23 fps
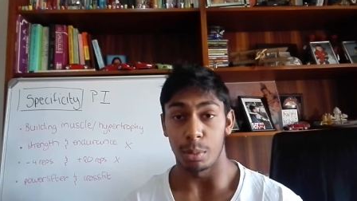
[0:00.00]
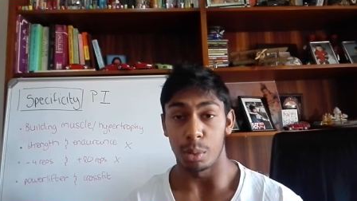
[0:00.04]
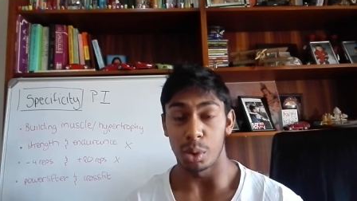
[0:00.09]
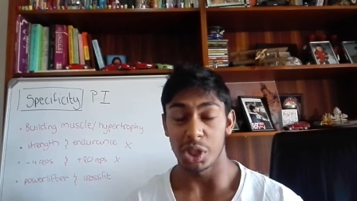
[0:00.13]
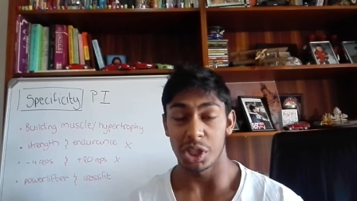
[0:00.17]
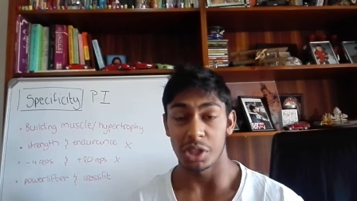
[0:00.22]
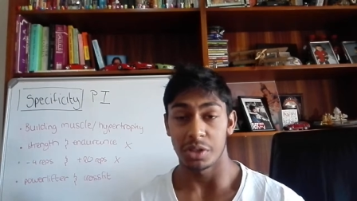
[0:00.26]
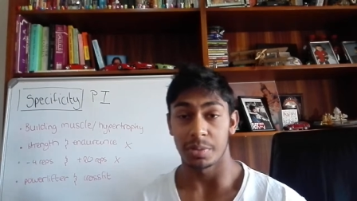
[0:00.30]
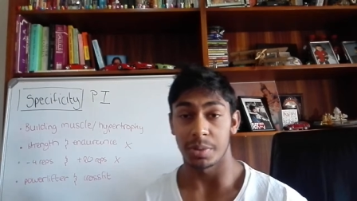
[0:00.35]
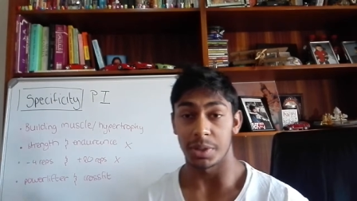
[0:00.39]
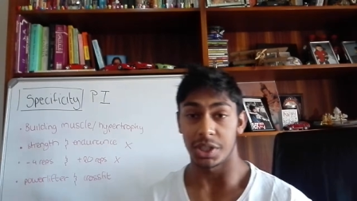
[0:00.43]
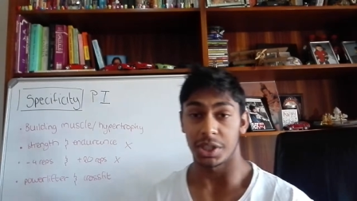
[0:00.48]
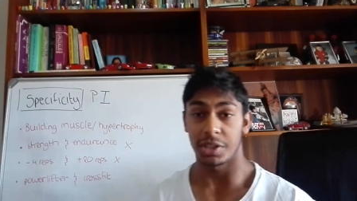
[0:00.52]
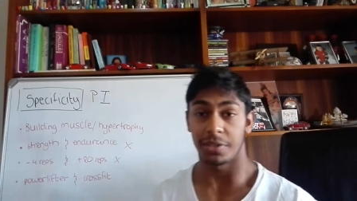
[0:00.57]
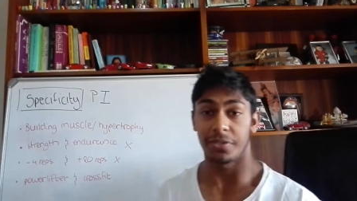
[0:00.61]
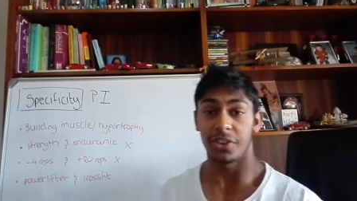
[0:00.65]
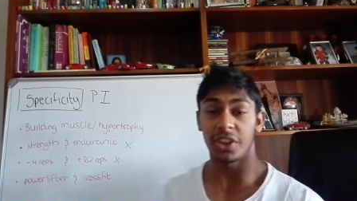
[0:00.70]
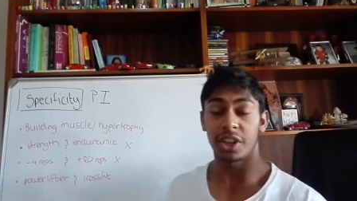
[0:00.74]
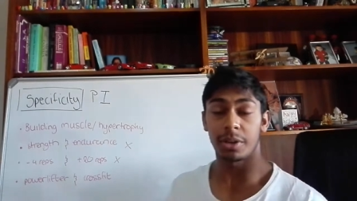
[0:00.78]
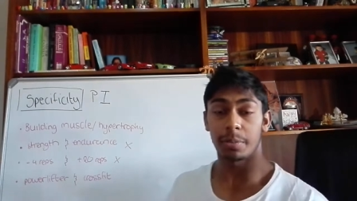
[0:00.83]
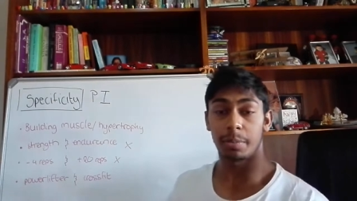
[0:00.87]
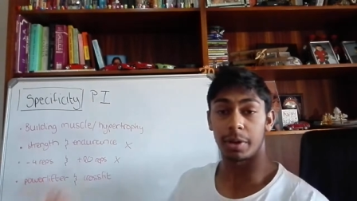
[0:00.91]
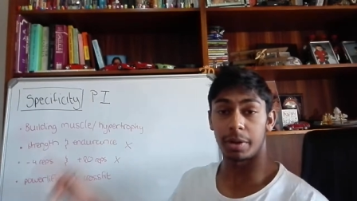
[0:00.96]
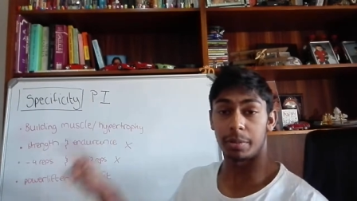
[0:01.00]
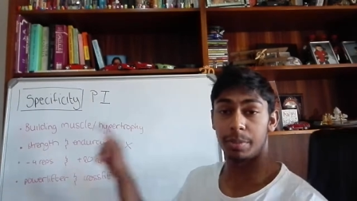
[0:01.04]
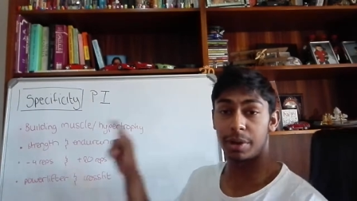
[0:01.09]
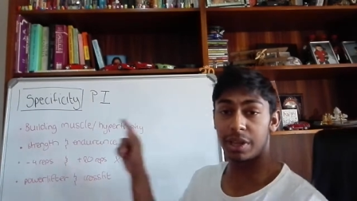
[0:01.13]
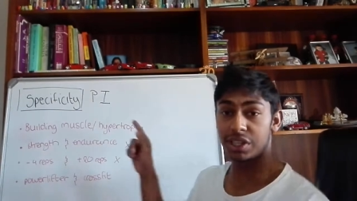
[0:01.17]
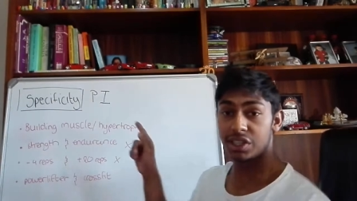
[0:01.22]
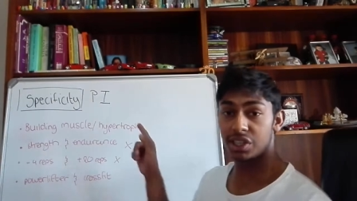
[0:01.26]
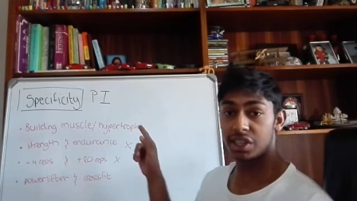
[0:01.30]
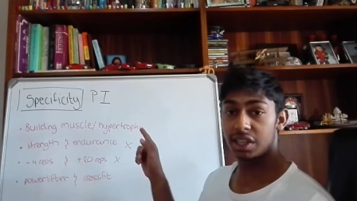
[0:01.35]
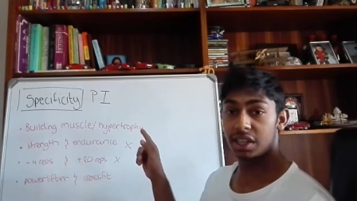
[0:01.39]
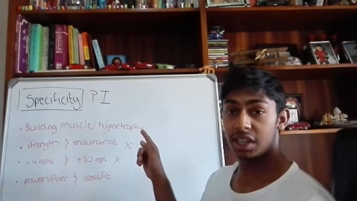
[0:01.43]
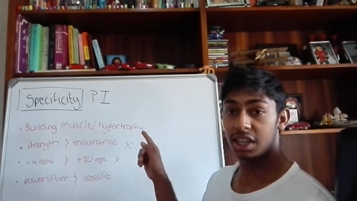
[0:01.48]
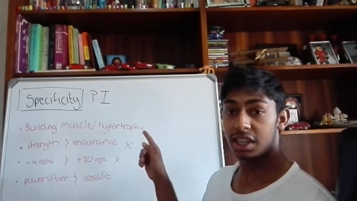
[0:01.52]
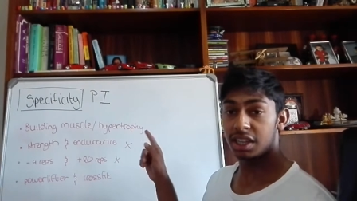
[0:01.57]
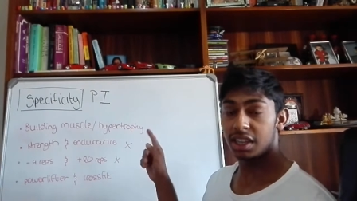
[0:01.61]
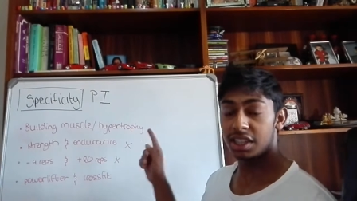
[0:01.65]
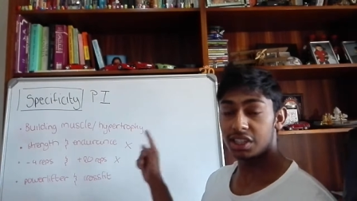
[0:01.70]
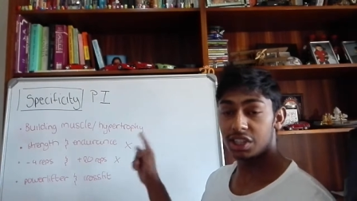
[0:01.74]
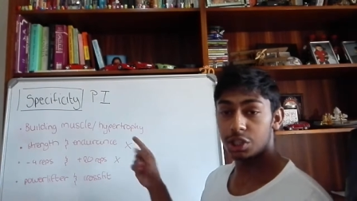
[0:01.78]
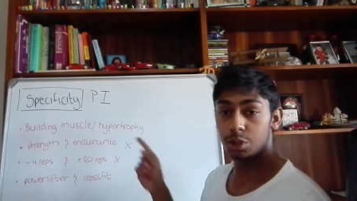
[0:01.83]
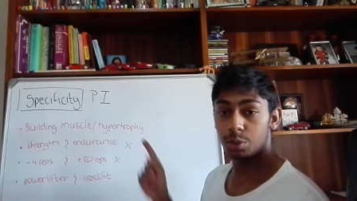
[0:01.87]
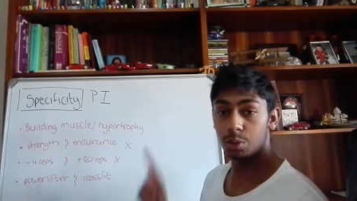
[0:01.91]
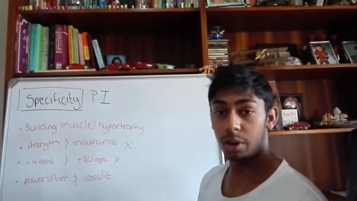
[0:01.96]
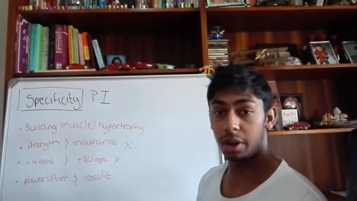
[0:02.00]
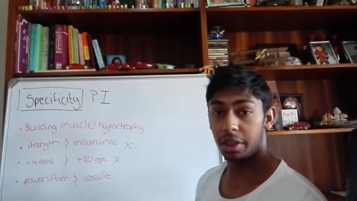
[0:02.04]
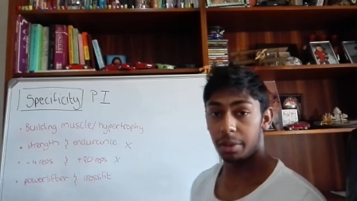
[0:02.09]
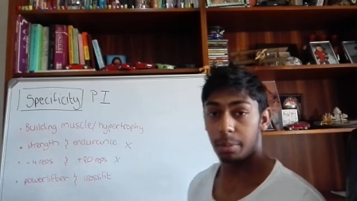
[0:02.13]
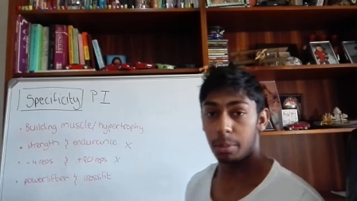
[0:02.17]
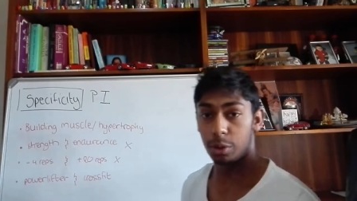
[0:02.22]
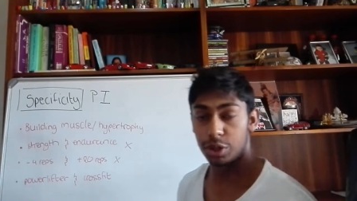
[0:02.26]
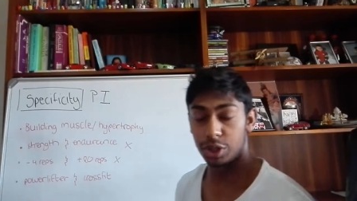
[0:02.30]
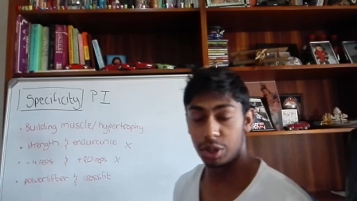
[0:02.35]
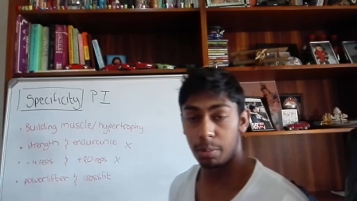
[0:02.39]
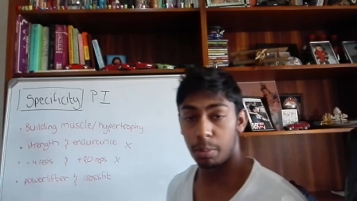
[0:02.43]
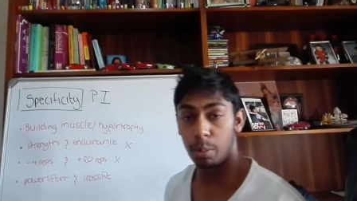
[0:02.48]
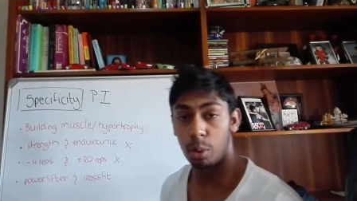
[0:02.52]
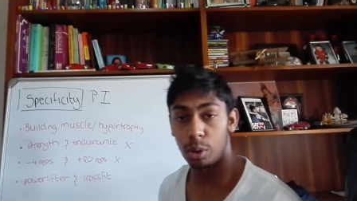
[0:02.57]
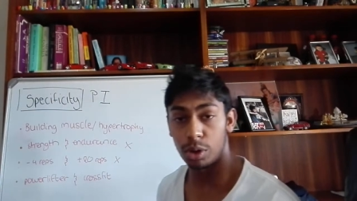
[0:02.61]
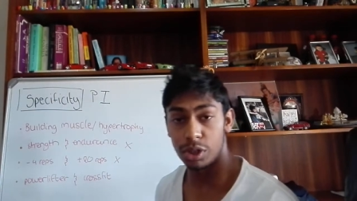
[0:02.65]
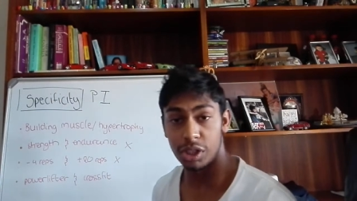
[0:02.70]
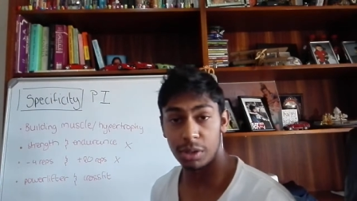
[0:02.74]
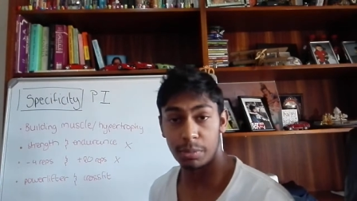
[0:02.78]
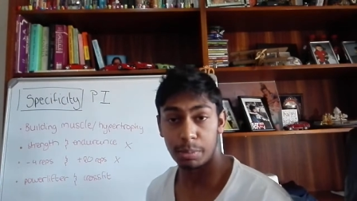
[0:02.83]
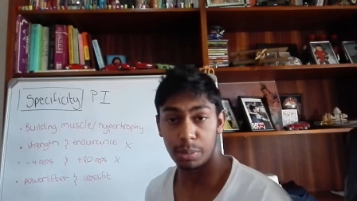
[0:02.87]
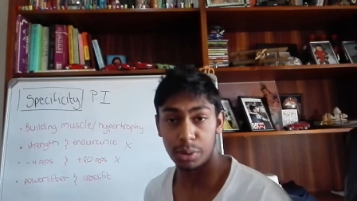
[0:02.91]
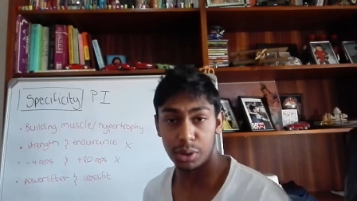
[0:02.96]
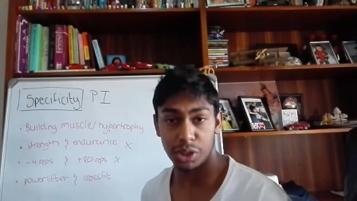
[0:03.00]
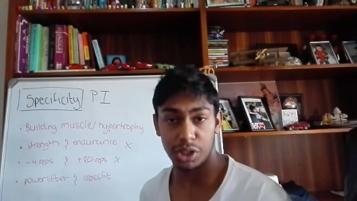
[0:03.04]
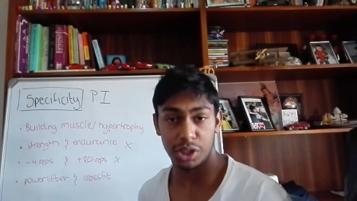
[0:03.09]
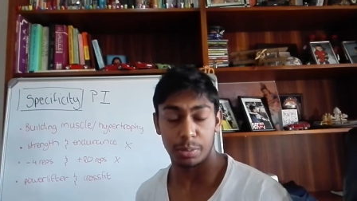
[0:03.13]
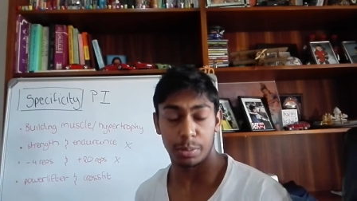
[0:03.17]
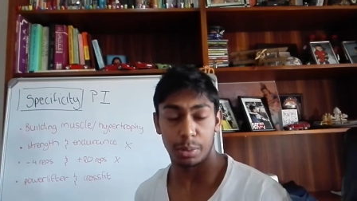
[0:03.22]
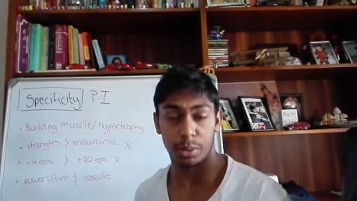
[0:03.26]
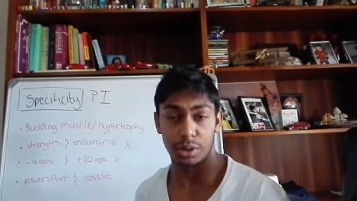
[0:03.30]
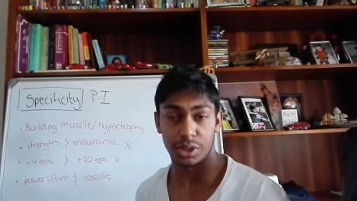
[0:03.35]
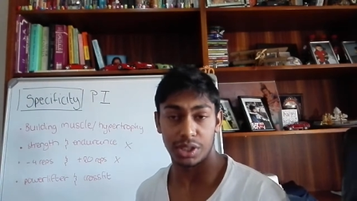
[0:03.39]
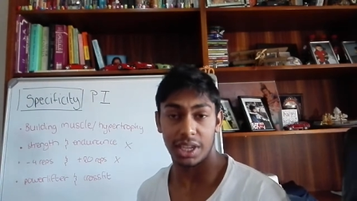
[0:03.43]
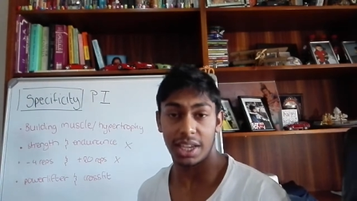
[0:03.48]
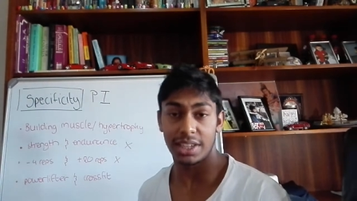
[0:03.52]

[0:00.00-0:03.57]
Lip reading: more specific, but basically this is one of the most important principles.